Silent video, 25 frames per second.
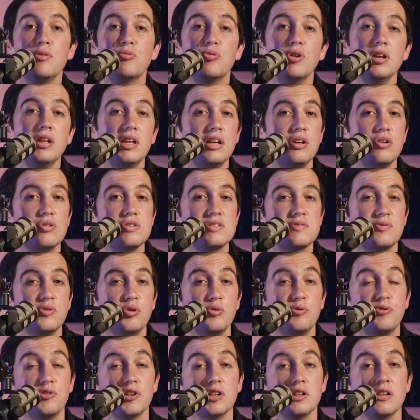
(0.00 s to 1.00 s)
be really
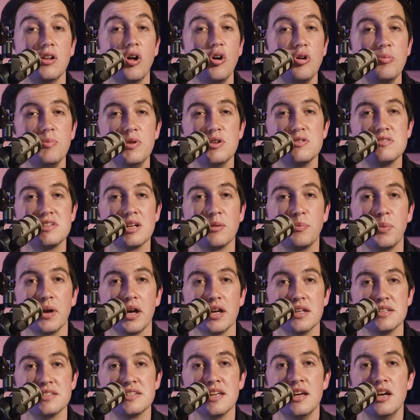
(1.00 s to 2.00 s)
useful for long music
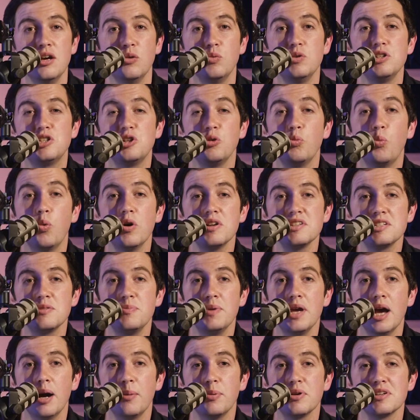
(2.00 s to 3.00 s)
beds, which you want to
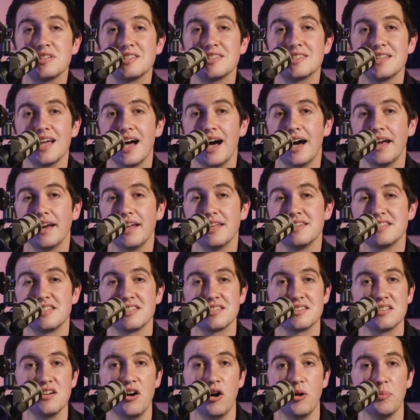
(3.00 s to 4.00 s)
be able to start and
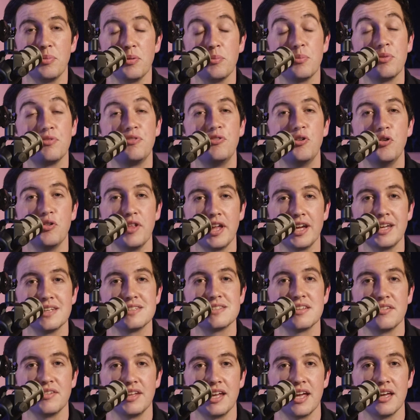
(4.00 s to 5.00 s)
stop before they get
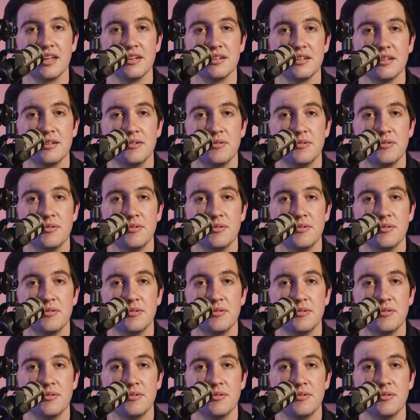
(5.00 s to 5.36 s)
to the end.